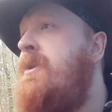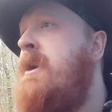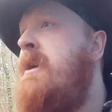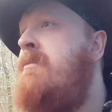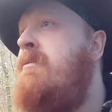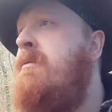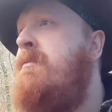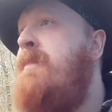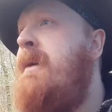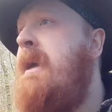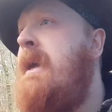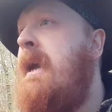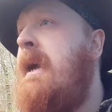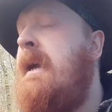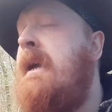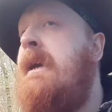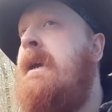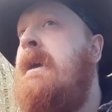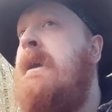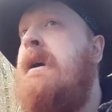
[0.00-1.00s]
human
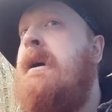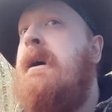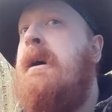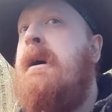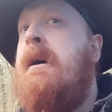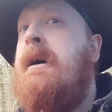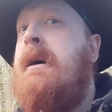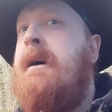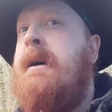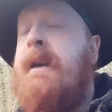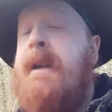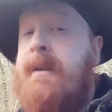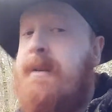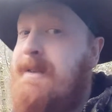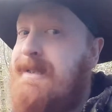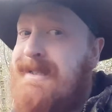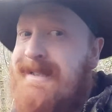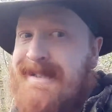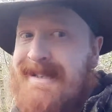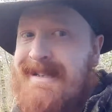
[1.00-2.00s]
being, you know,
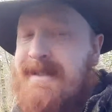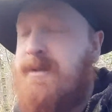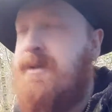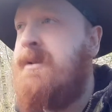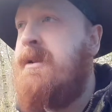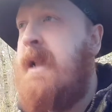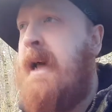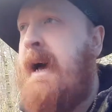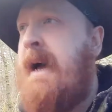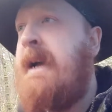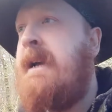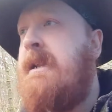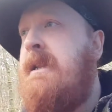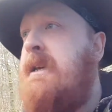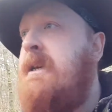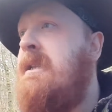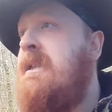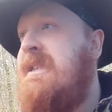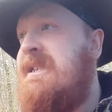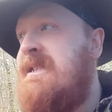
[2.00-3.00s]
it's unlikely
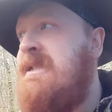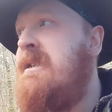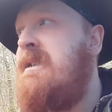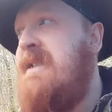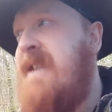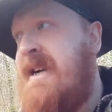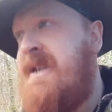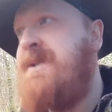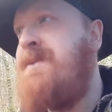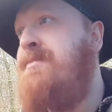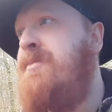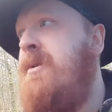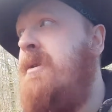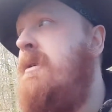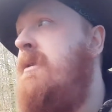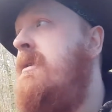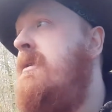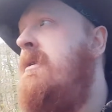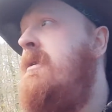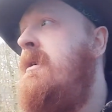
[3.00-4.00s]
unless they're
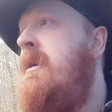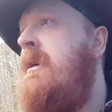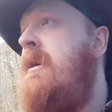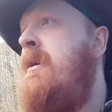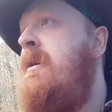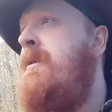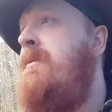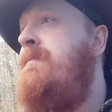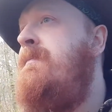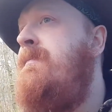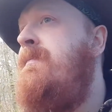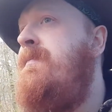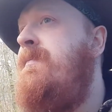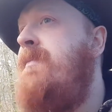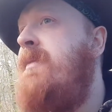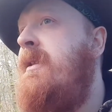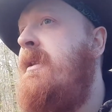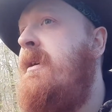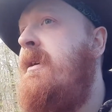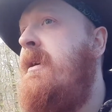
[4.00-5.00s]
desperate.
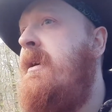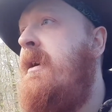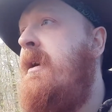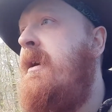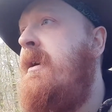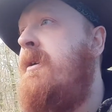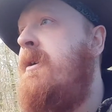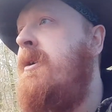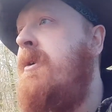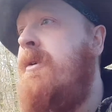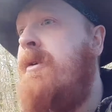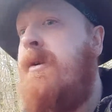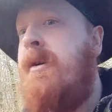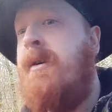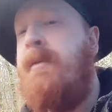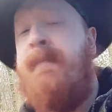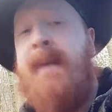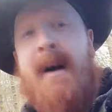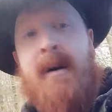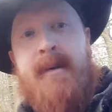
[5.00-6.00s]
A
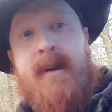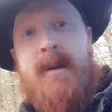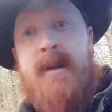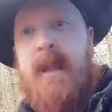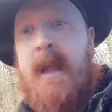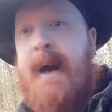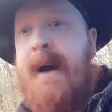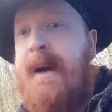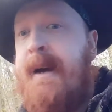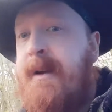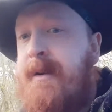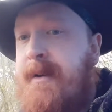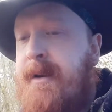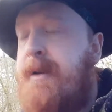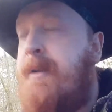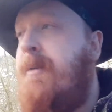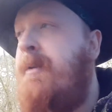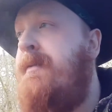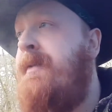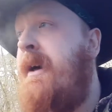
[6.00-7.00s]
cougar, mountain lion, you
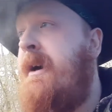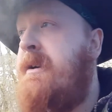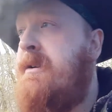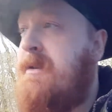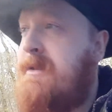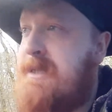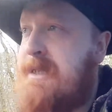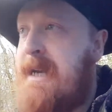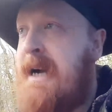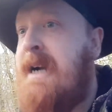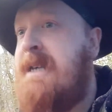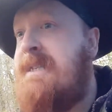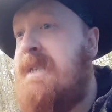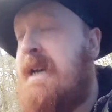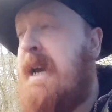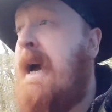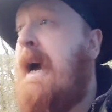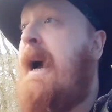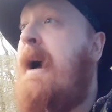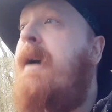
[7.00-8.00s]
know, that size of
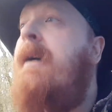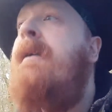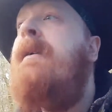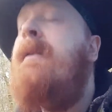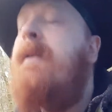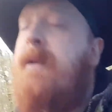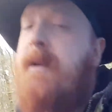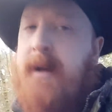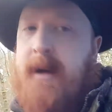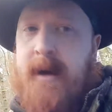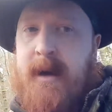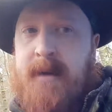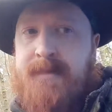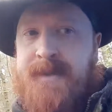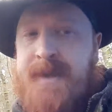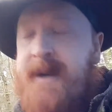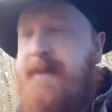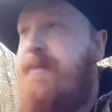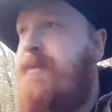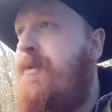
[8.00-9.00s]
cat, I've
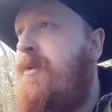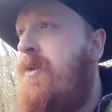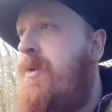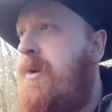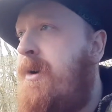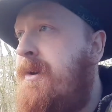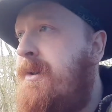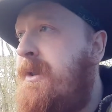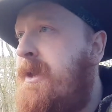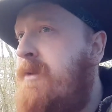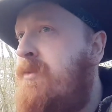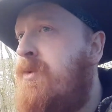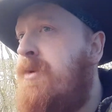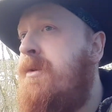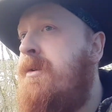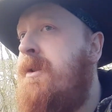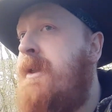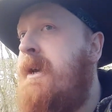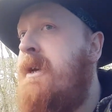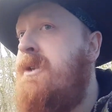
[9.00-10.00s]
said it before, they
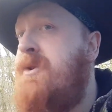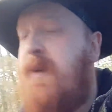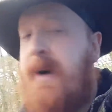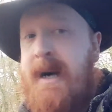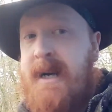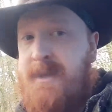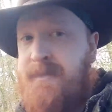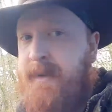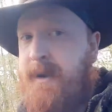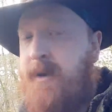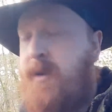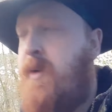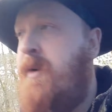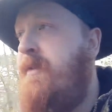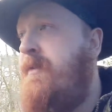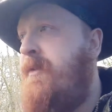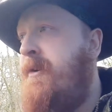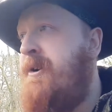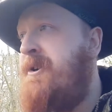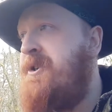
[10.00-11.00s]
wouldn't think twice about going
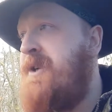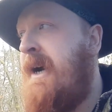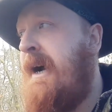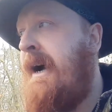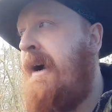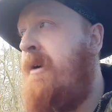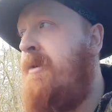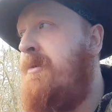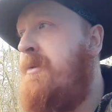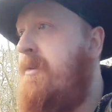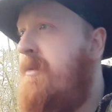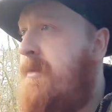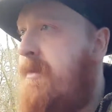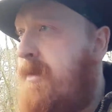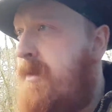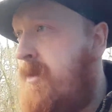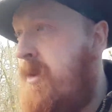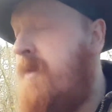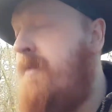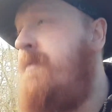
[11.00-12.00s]
for a child,
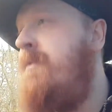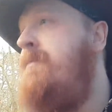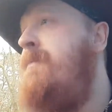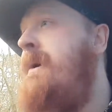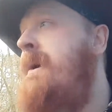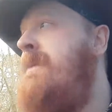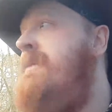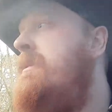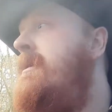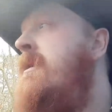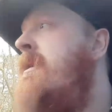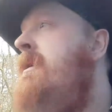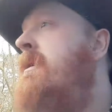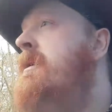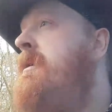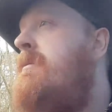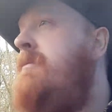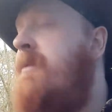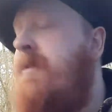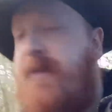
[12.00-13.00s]
God forbid.
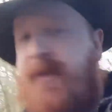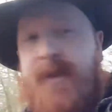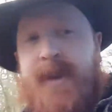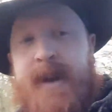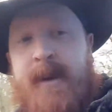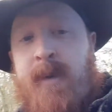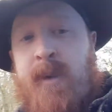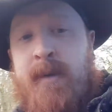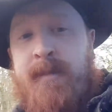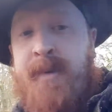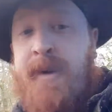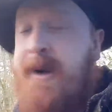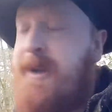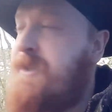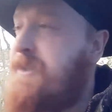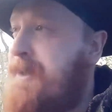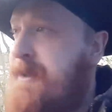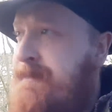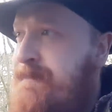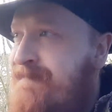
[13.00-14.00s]
But a fully grown
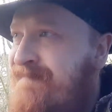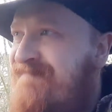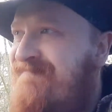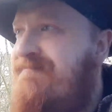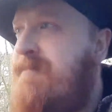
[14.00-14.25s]
person,